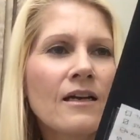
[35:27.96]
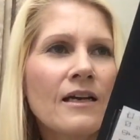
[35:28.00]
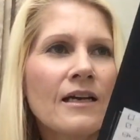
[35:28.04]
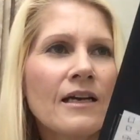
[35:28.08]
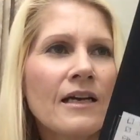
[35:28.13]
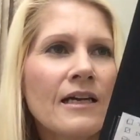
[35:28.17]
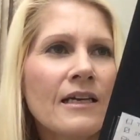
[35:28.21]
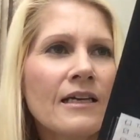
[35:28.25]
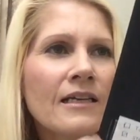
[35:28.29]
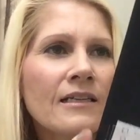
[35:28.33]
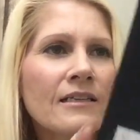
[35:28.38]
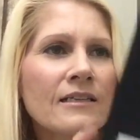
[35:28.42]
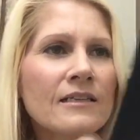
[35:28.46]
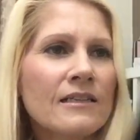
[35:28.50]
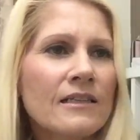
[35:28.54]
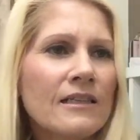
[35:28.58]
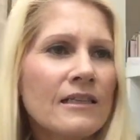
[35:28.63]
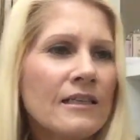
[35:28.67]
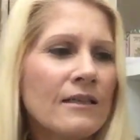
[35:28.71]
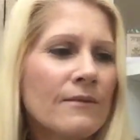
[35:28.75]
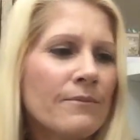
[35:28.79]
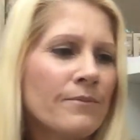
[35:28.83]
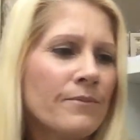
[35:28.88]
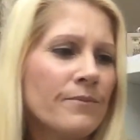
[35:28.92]
and
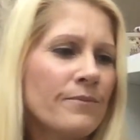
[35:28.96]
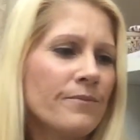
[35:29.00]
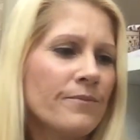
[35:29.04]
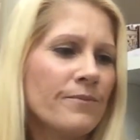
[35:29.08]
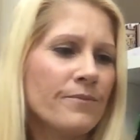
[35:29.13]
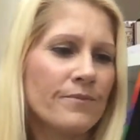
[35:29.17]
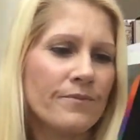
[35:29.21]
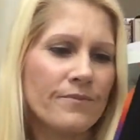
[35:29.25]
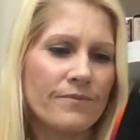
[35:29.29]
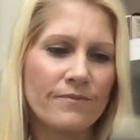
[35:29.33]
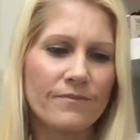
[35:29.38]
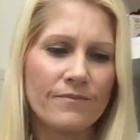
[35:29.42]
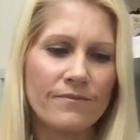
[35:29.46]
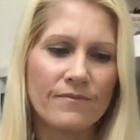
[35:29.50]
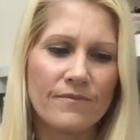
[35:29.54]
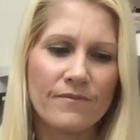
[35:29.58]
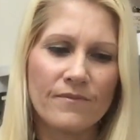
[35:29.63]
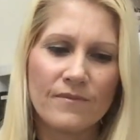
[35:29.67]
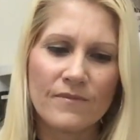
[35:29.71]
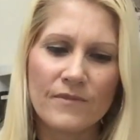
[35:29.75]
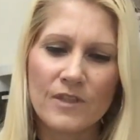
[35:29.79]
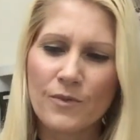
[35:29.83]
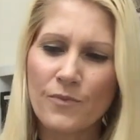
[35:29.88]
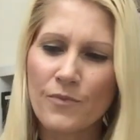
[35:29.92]

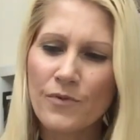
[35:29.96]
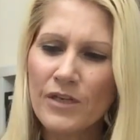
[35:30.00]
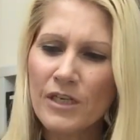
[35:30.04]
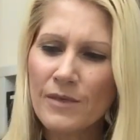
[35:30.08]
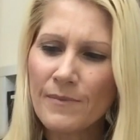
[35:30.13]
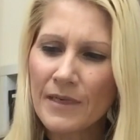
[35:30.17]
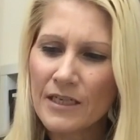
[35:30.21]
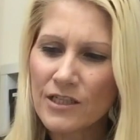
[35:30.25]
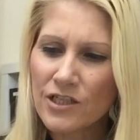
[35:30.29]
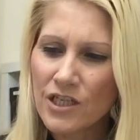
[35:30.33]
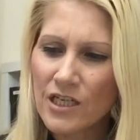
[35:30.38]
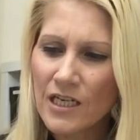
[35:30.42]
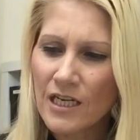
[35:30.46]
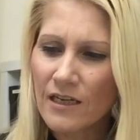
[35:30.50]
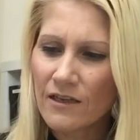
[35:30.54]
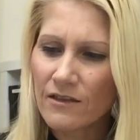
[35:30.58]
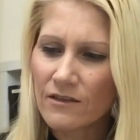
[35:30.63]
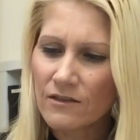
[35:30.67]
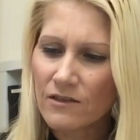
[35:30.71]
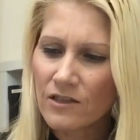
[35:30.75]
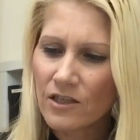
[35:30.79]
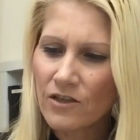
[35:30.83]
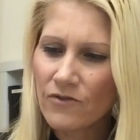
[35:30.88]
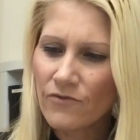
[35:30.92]
that's pretty much
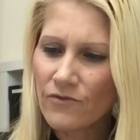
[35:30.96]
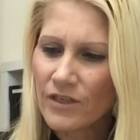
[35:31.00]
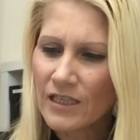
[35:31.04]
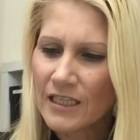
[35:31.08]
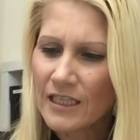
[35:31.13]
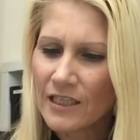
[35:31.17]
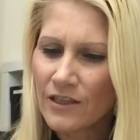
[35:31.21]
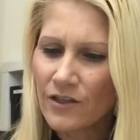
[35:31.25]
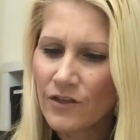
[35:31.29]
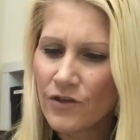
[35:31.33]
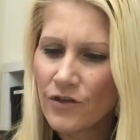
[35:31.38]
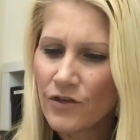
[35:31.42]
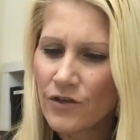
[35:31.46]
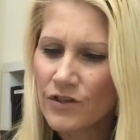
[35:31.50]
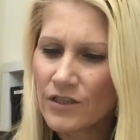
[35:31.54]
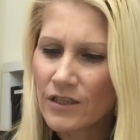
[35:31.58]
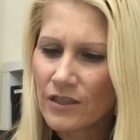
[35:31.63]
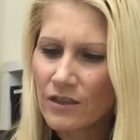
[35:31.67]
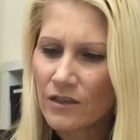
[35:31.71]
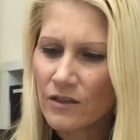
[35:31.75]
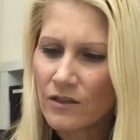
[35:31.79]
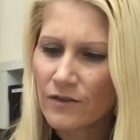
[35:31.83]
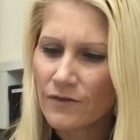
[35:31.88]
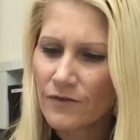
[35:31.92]
it. Don't really use a
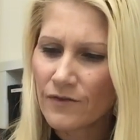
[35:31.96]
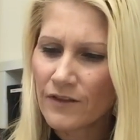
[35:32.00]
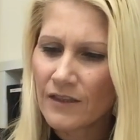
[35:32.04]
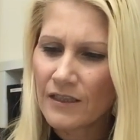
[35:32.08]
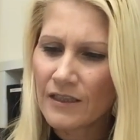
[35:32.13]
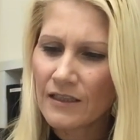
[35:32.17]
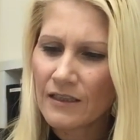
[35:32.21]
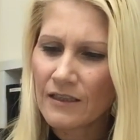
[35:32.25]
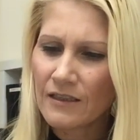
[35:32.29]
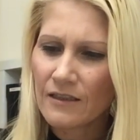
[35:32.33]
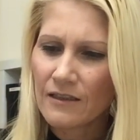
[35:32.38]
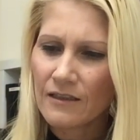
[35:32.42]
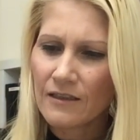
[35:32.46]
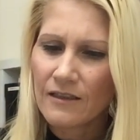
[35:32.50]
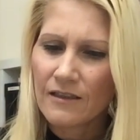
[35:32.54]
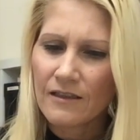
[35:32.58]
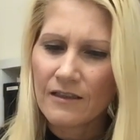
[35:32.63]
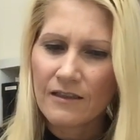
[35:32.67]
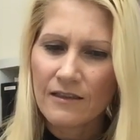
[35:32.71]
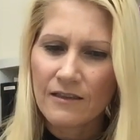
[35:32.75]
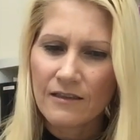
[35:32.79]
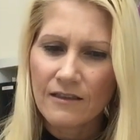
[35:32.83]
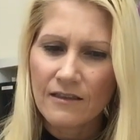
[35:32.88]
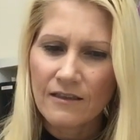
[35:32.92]
lot of the
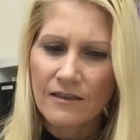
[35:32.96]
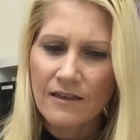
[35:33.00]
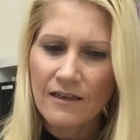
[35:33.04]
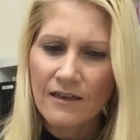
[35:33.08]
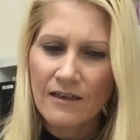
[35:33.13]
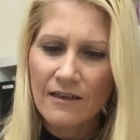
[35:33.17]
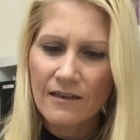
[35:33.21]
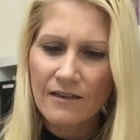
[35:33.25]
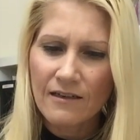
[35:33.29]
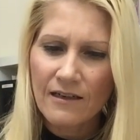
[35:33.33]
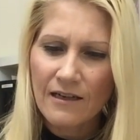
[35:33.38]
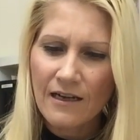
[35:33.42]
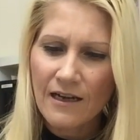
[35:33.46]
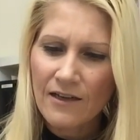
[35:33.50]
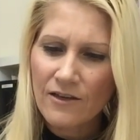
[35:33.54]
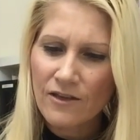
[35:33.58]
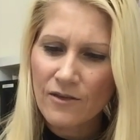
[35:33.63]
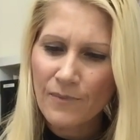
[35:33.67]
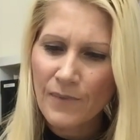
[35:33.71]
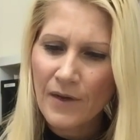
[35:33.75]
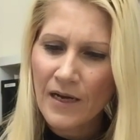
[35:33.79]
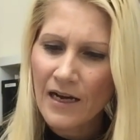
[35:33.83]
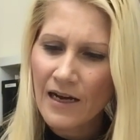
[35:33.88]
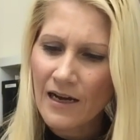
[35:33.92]
other
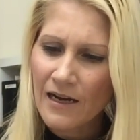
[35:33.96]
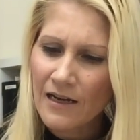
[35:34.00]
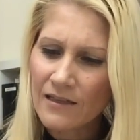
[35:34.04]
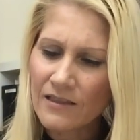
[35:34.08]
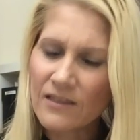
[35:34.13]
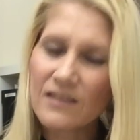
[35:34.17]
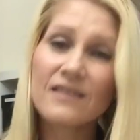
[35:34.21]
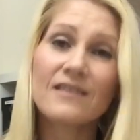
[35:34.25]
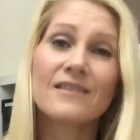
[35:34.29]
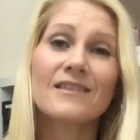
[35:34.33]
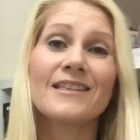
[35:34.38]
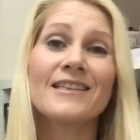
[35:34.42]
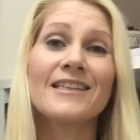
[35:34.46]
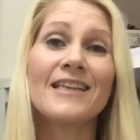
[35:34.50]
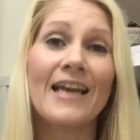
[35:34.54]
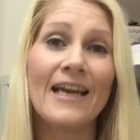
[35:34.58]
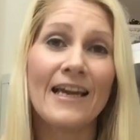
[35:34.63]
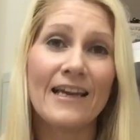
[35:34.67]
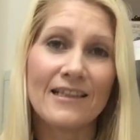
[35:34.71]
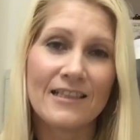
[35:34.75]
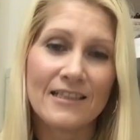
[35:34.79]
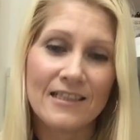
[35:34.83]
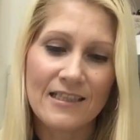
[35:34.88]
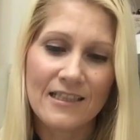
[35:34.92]
parts
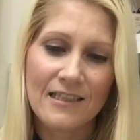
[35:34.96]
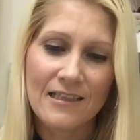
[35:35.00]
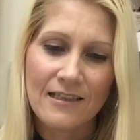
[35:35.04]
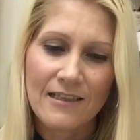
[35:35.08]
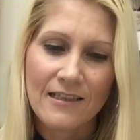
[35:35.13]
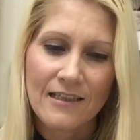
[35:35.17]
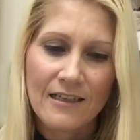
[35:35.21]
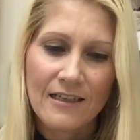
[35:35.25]
yet.